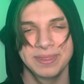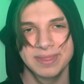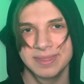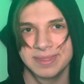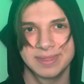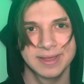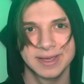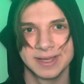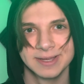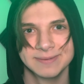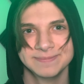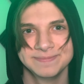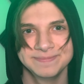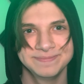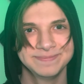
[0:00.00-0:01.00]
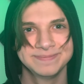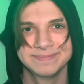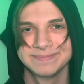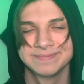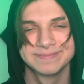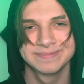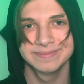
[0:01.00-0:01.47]
the
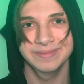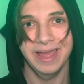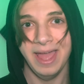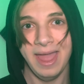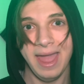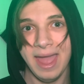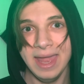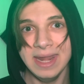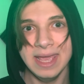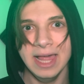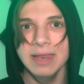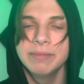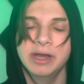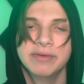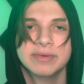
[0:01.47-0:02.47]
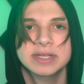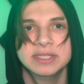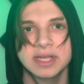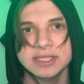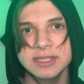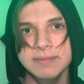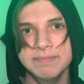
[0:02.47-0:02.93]
any element of it?
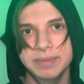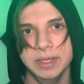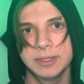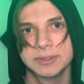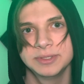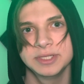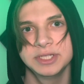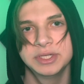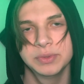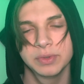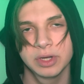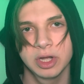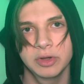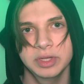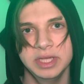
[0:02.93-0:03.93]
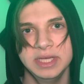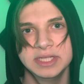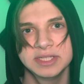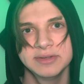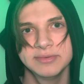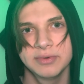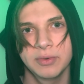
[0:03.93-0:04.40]
Does it build into a
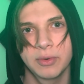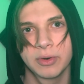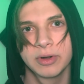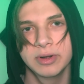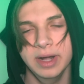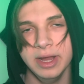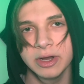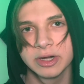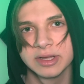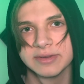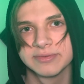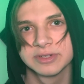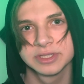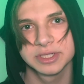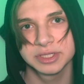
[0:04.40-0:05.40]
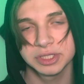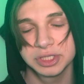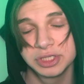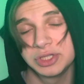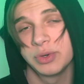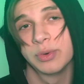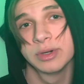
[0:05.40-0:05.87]
cohesive horror narrative for such a
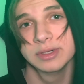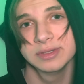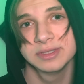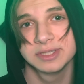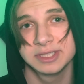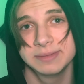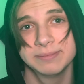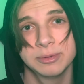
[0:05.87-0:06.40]
short, simple